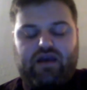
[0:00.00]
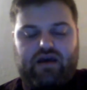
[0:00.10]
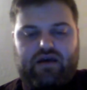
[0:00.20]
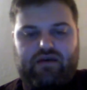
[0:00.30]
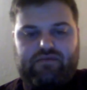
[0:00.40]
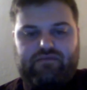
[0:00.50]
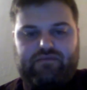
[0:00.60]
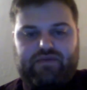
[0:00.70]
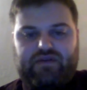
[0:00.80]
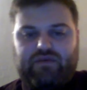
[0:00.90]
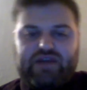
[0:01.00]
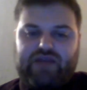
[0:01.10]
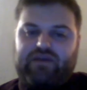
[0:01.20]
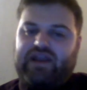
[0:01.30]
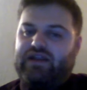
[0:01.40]
But it would
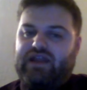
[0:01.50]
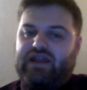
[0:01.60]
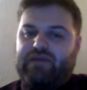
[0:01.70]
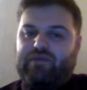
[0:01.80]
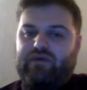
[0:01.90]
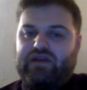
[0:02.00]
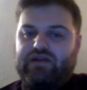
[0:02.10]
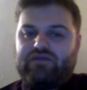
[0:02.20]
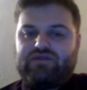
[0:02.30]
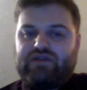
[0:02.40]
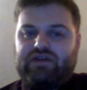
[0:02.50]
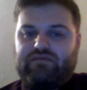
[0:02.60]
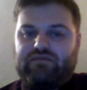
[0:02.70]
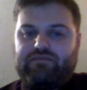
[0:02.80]
never get to that point usually.